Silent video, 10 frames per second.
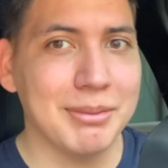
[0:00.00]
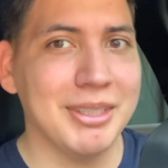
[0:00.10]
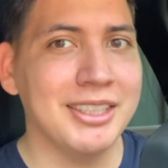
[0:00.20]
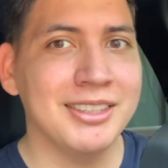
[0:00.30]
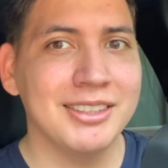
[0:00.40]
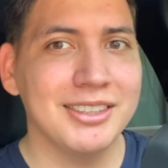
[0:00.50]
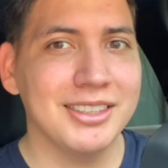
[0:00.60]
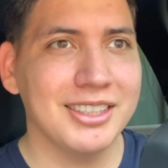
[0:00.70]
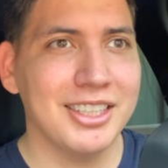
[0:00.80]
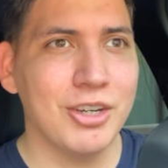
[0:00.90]
I mean,
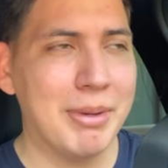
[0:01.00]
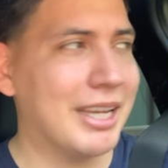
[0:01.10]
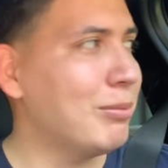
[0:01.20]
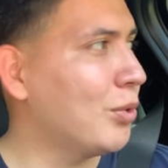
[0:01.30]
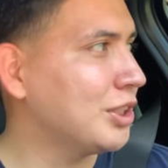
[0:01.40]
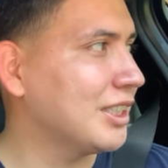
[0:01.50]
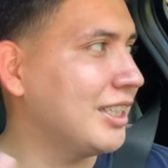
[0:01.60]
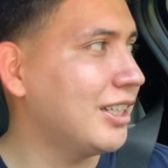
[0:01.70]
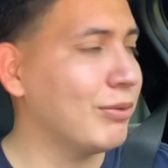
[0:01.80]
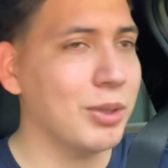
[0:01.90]
I'll make it more
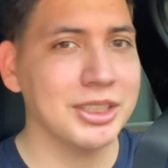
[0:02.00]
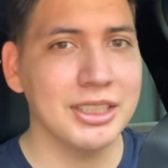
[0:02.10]
secure, of course,